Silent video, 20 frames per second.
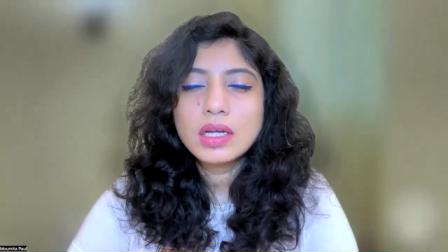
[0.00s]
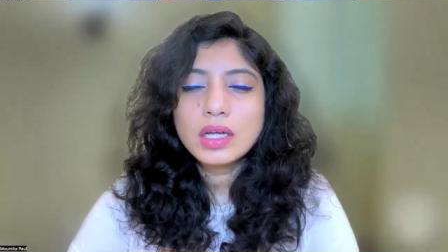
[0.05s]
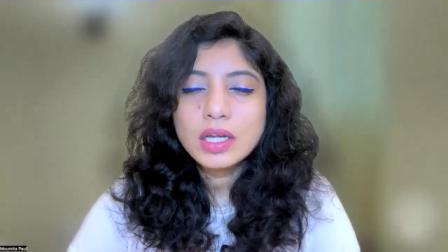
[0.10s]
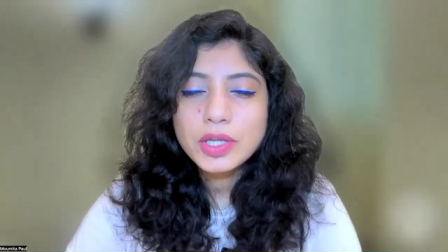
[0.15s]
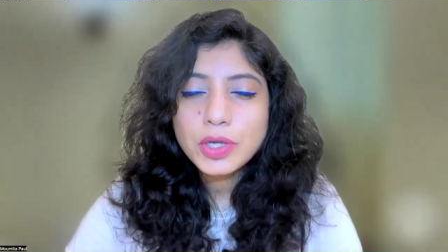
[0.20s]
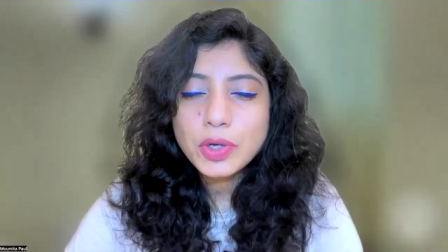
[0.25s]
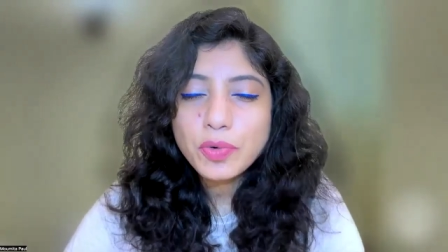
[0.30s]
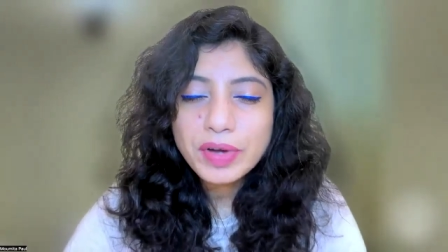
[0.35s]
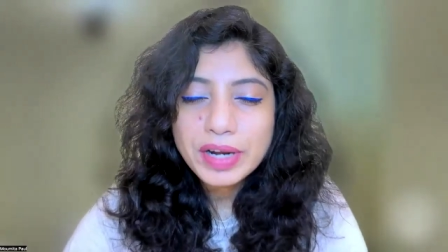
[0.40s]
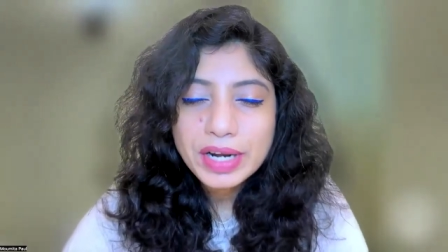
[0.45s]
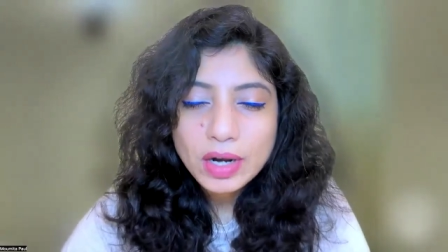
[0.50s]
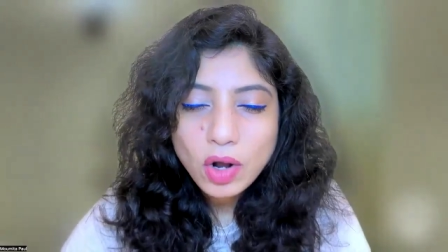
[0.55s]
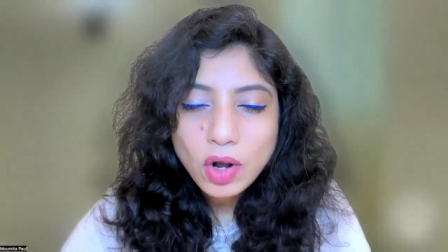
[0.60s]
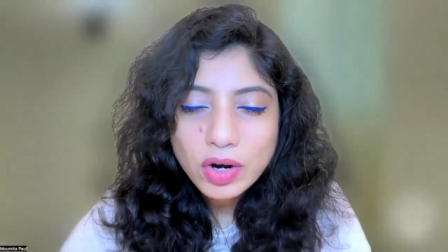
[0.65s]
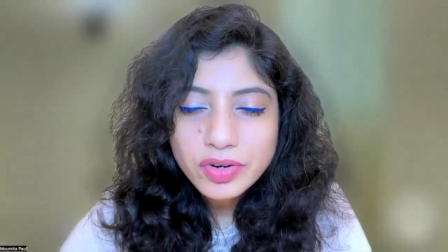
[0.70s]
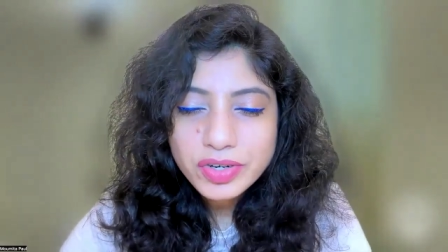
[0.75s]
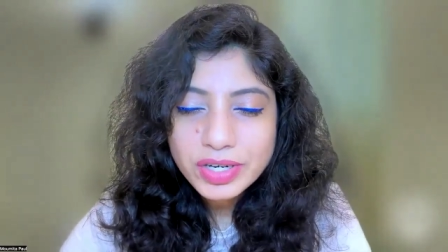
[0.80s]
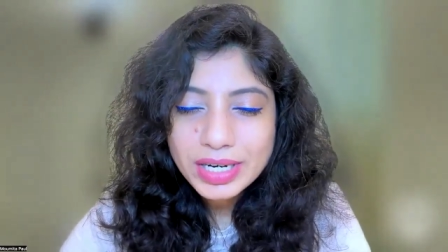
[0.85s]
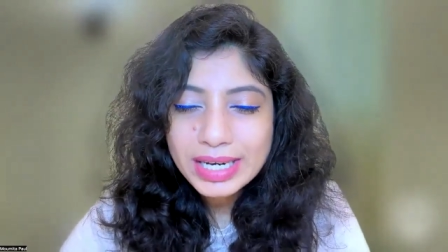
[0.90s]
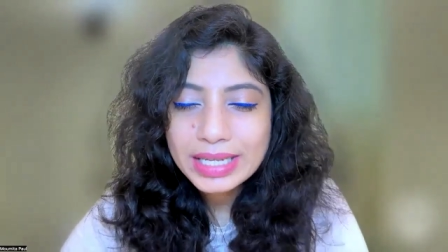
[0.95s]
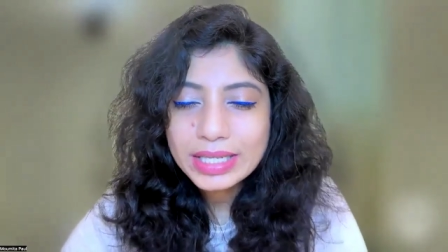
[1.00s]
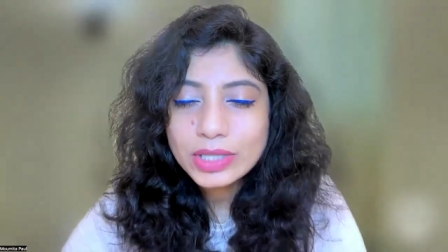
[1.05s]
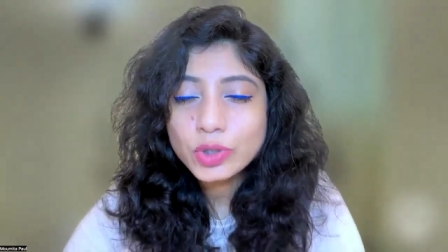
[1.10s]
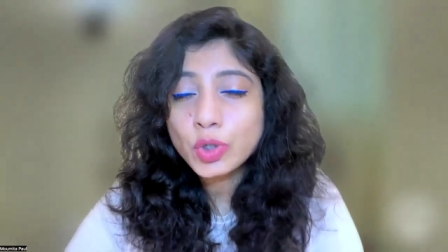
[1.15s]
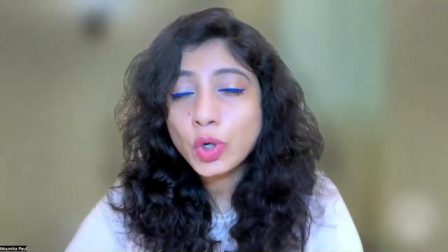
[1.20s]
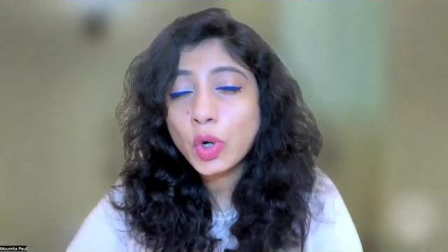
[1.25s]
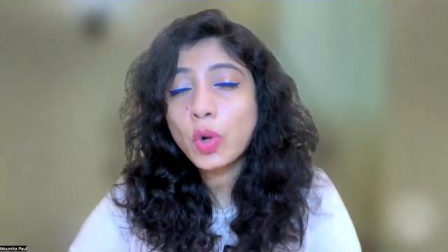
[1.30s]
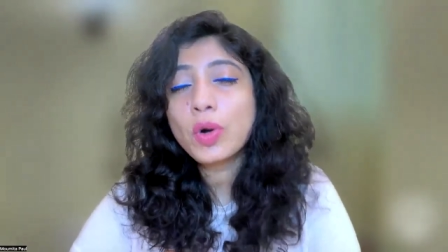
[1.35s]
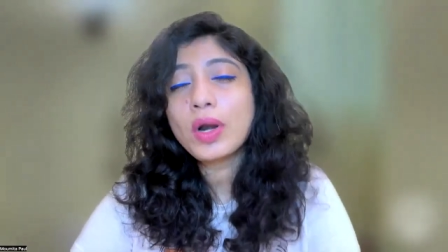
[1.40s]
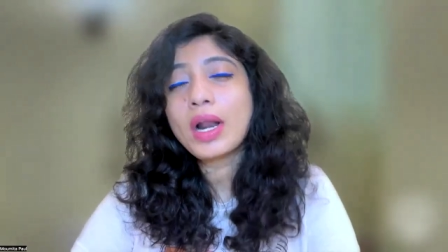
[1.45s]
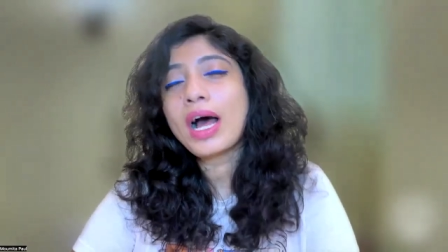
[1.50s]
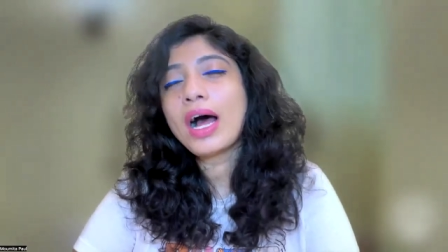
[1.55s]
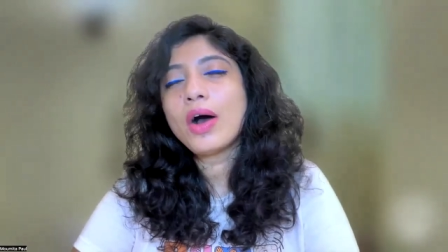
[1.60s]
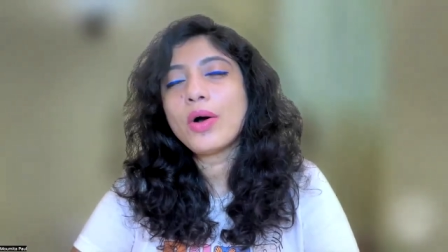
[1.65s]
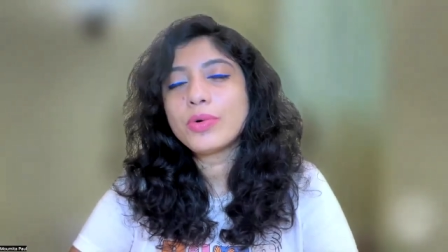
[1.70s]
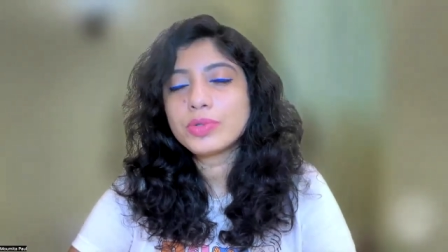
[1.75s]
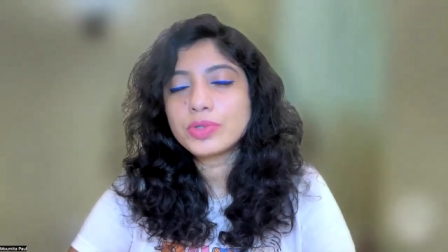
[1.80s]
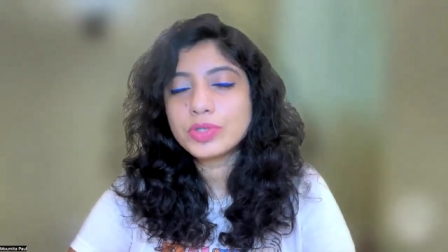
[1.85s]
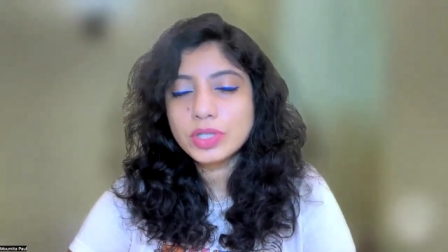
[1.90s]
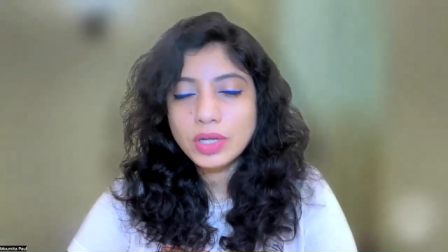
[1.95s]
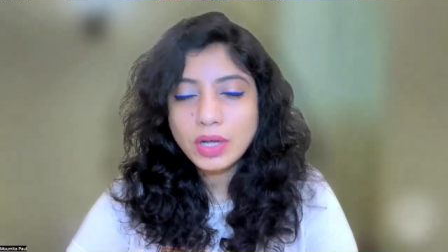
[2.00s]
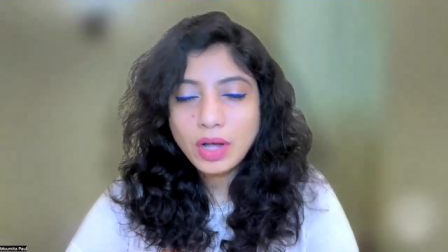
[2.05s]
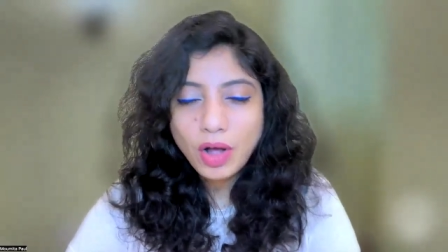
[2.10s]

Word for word: you were not really thrown out